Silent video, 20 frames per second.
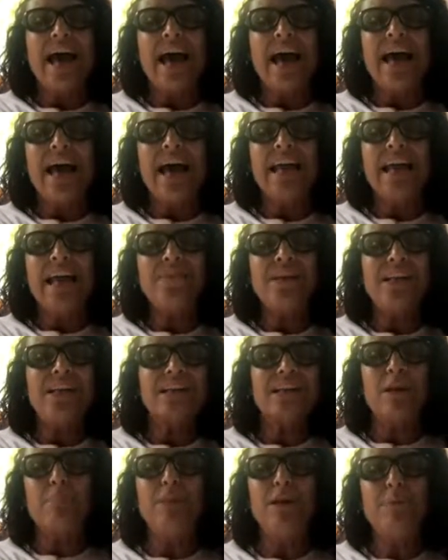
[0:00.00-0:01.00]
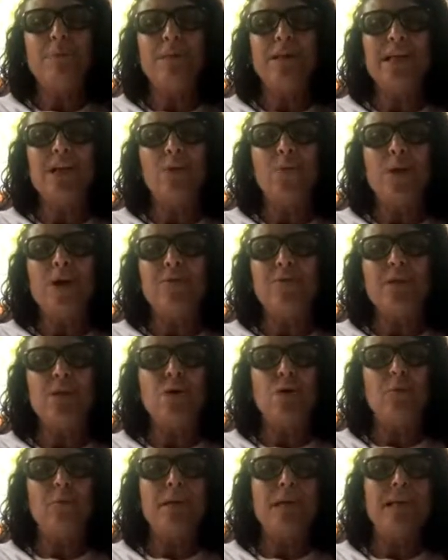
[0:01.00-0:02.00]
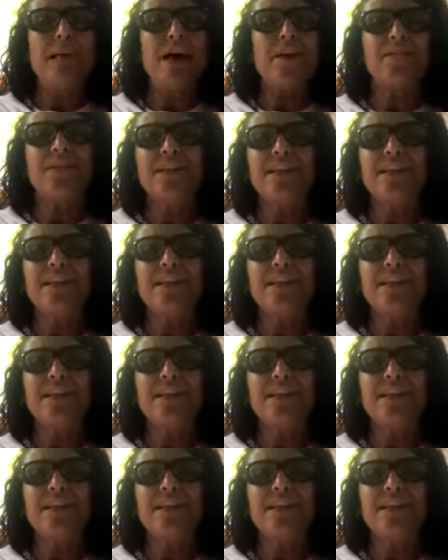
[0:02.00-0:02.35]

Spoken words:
and in a very subliminal way. We could meet after